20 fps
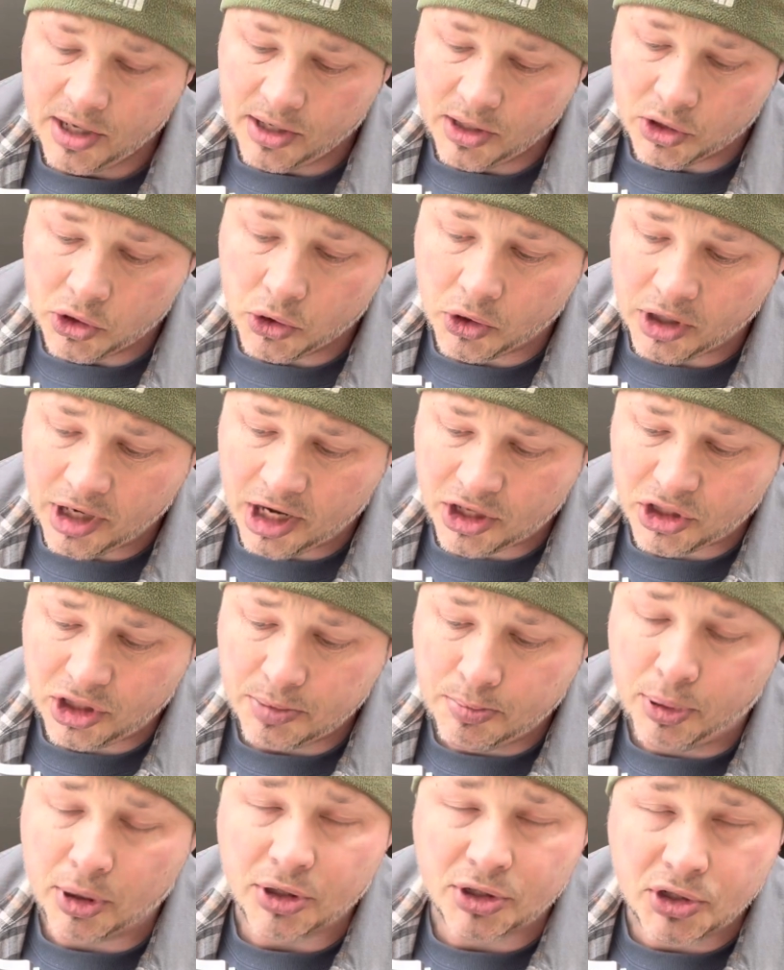You can actually
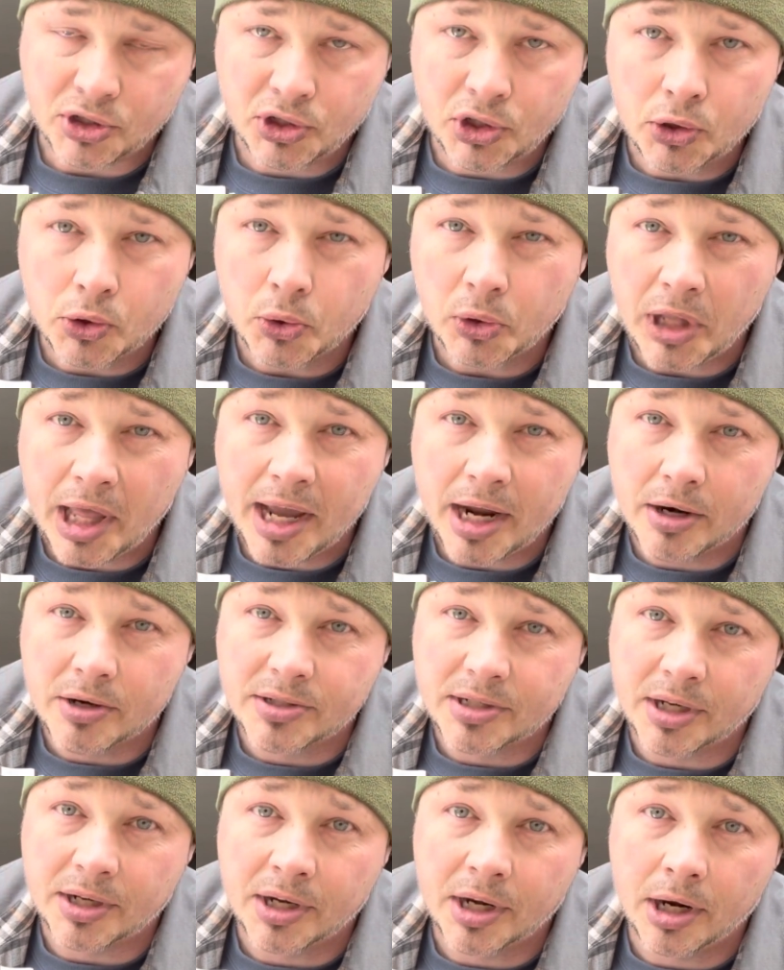put two
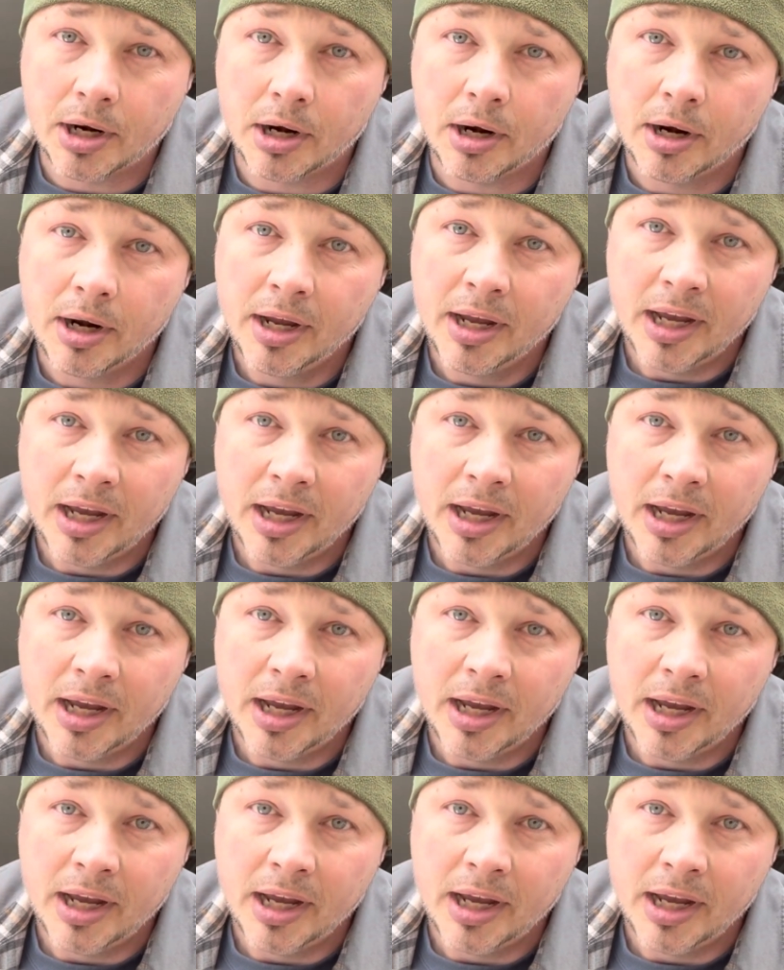layers in here.